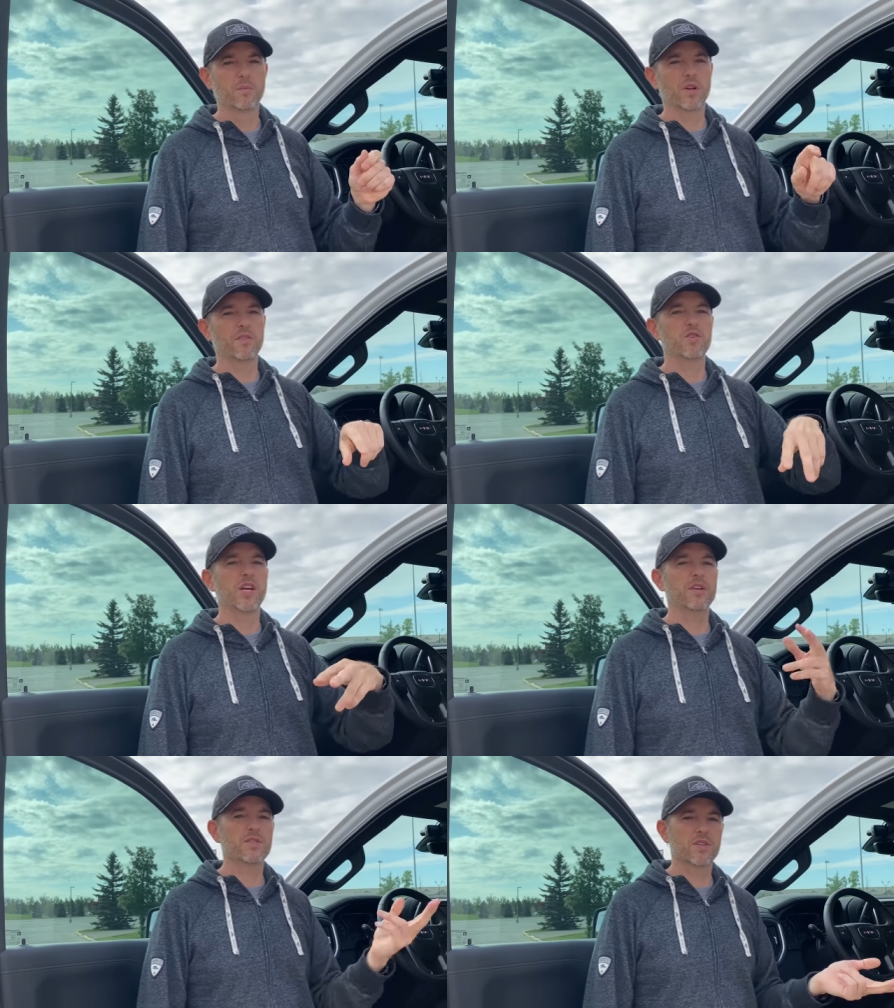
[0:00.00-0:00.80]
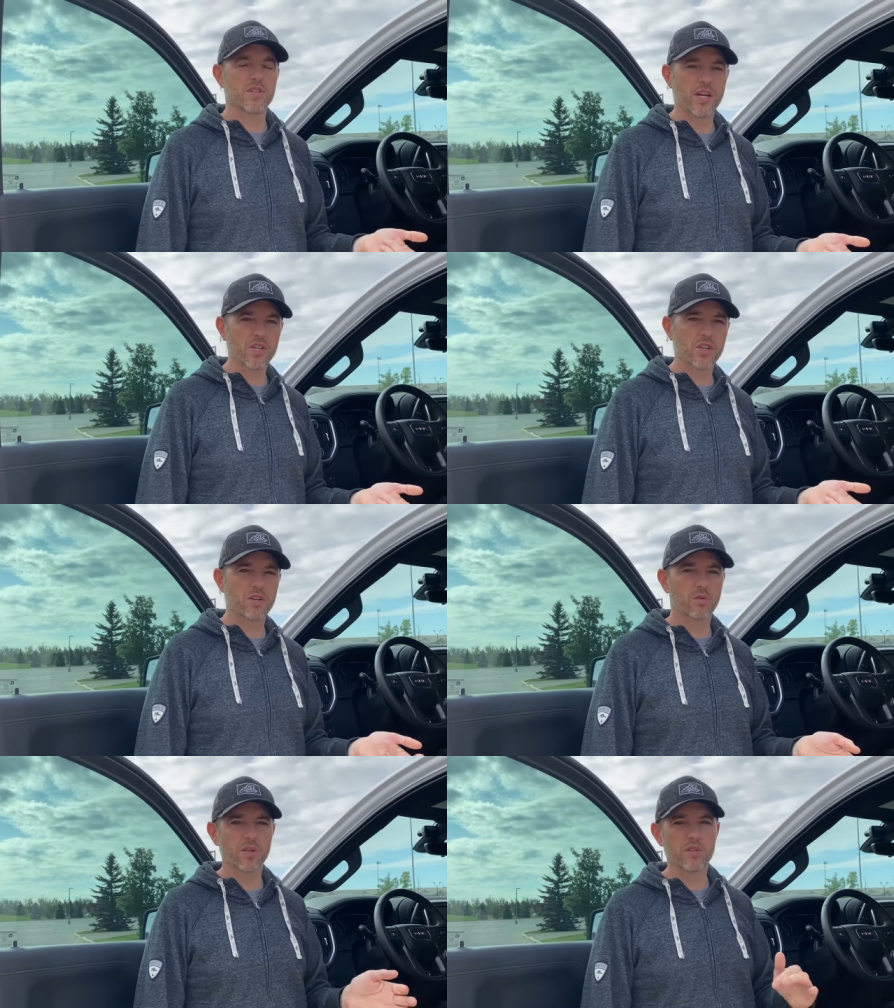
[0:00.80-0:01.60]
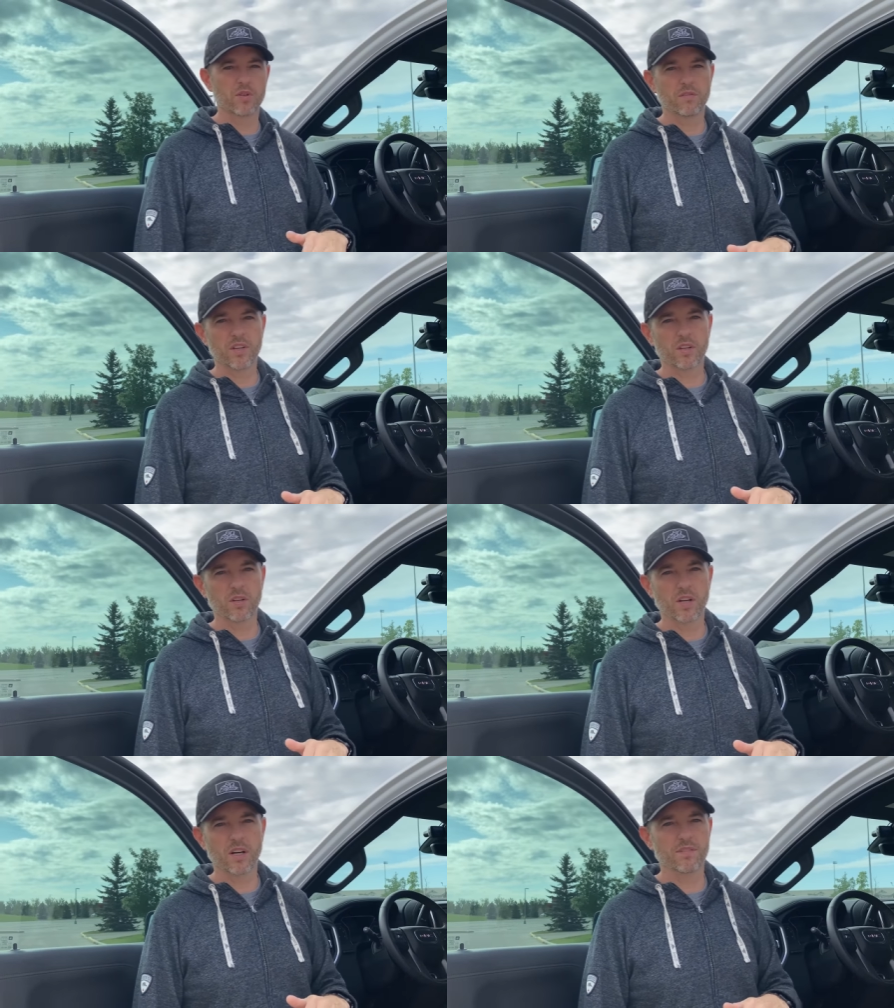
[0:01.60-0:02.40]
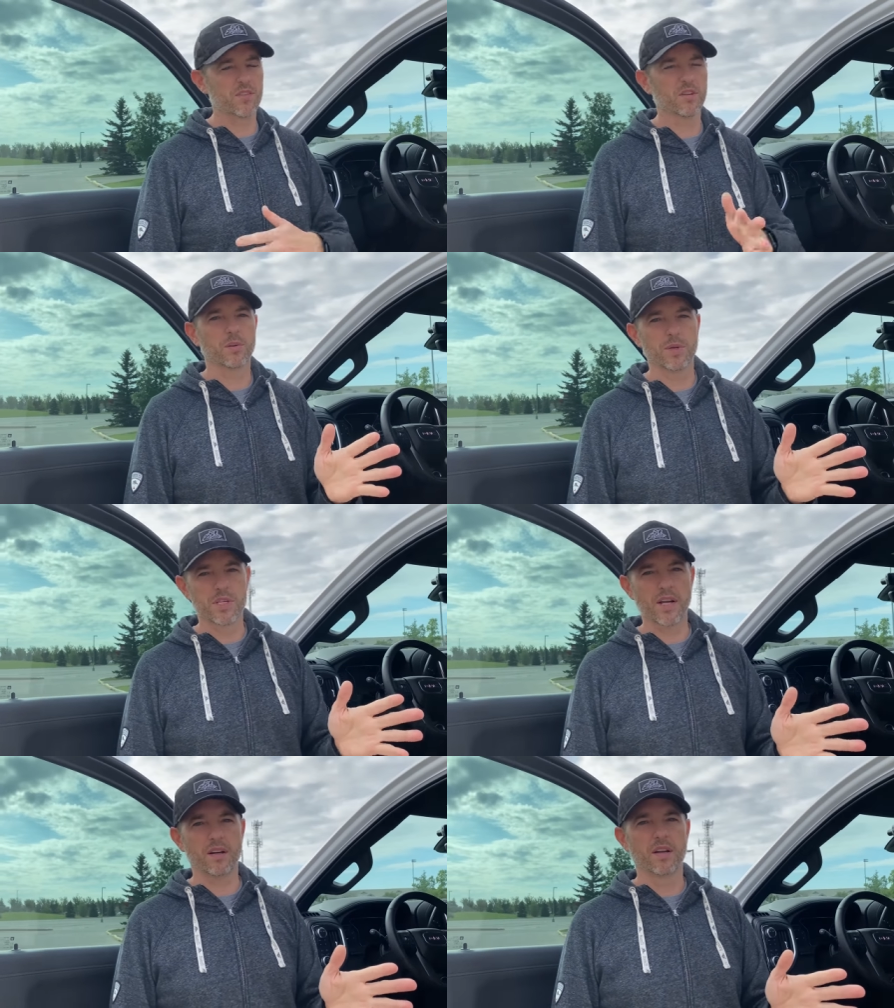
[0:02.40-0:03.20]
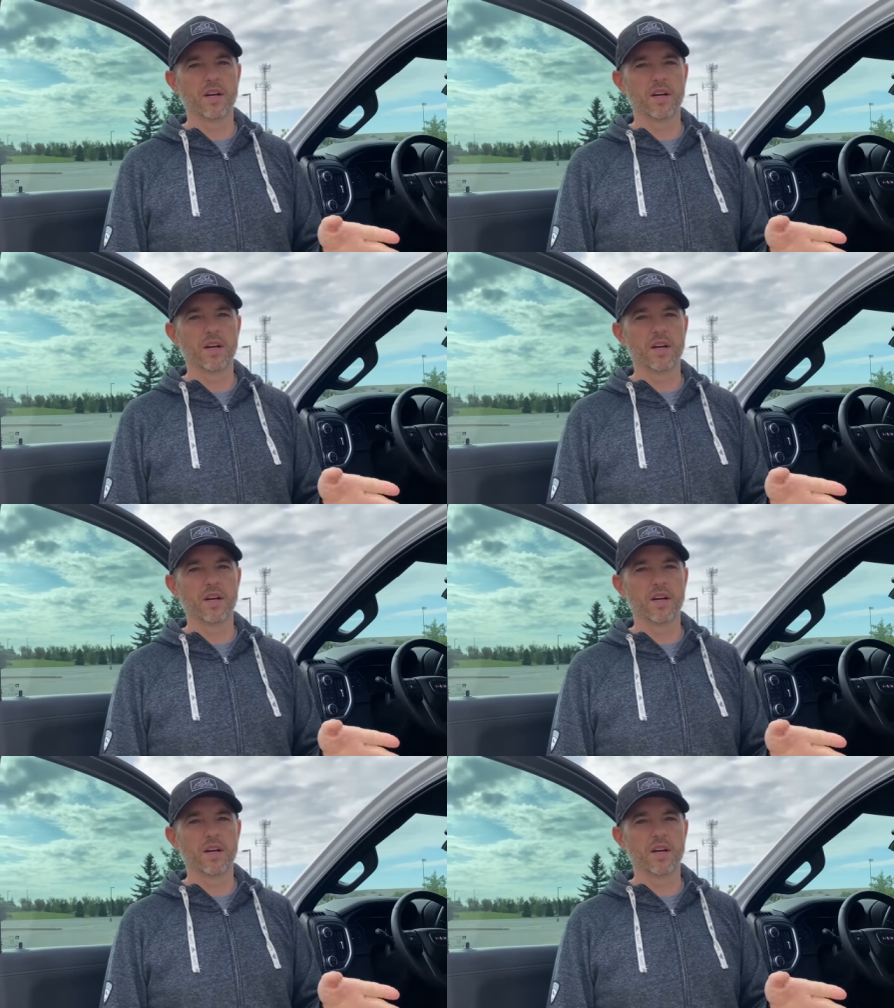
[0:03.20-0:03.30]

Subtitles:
But if you change the station or you turn the vehicle off, it's gonna reset.